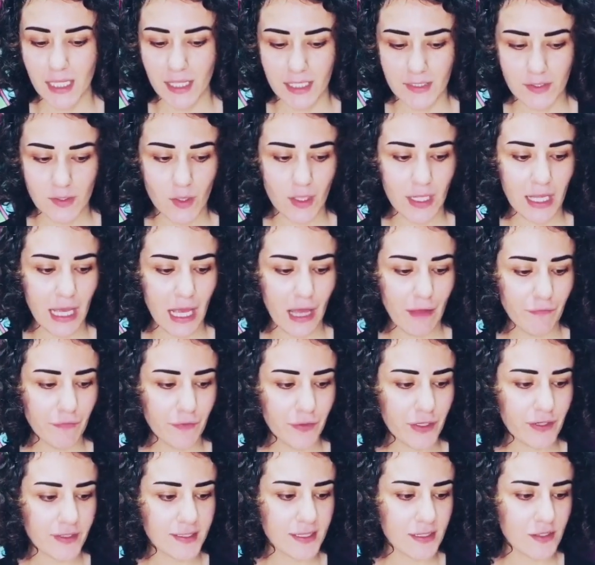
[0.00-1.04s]
And that's all I have for
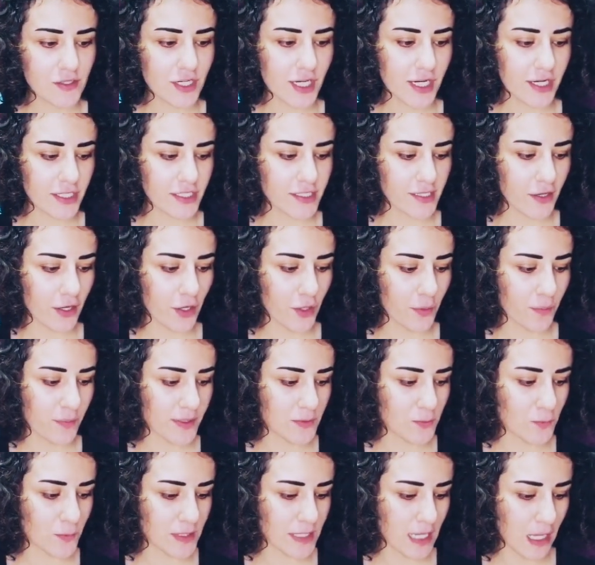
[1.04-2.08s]
you, Sagittarius. I hope
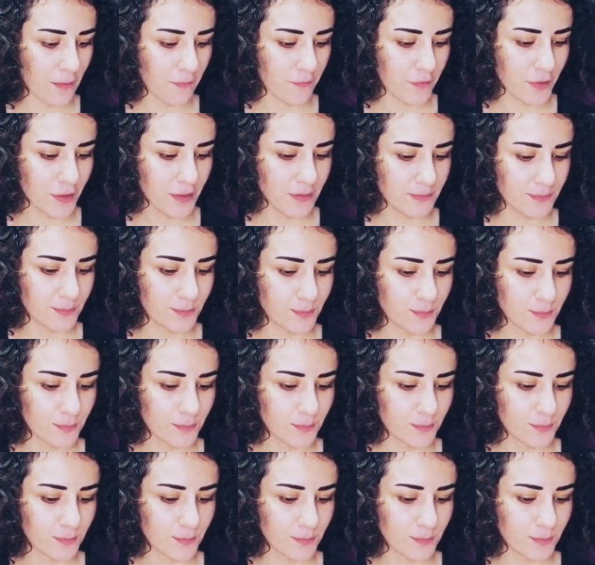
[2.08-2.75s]
this was helpful.